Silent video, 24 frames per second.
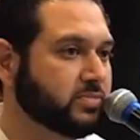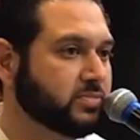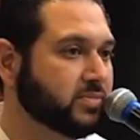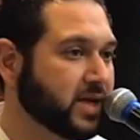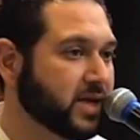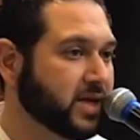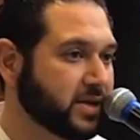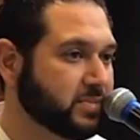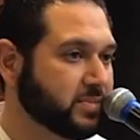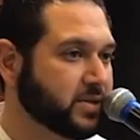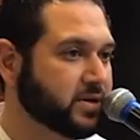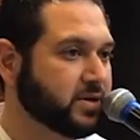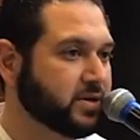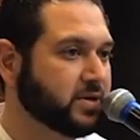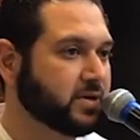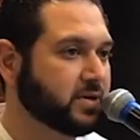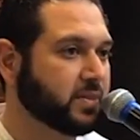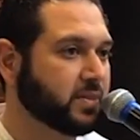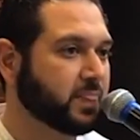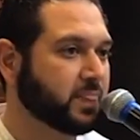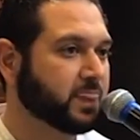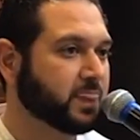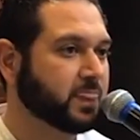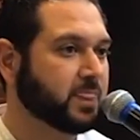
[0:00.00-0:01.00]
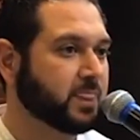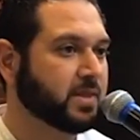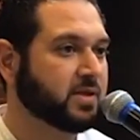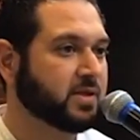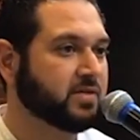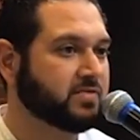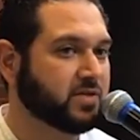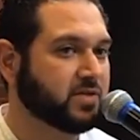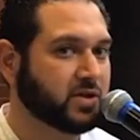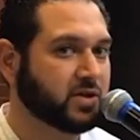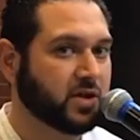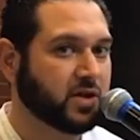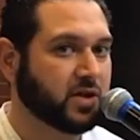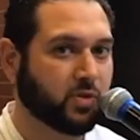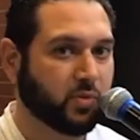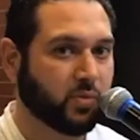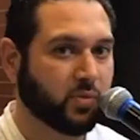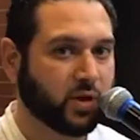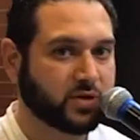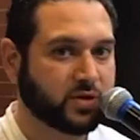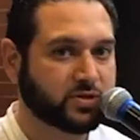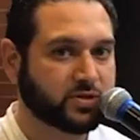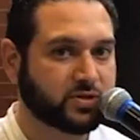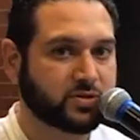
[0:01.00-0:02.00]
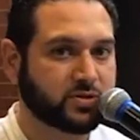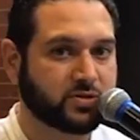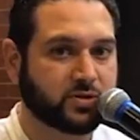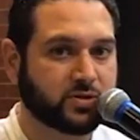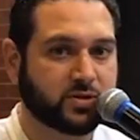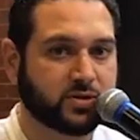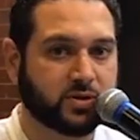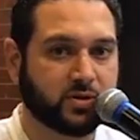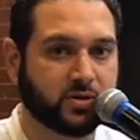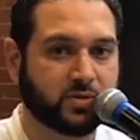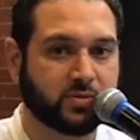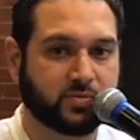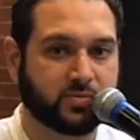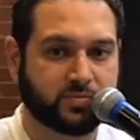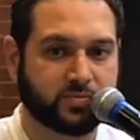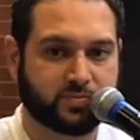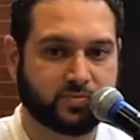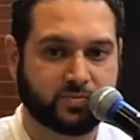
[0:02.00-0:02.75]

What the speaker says: maybe, if Allah wants you to know,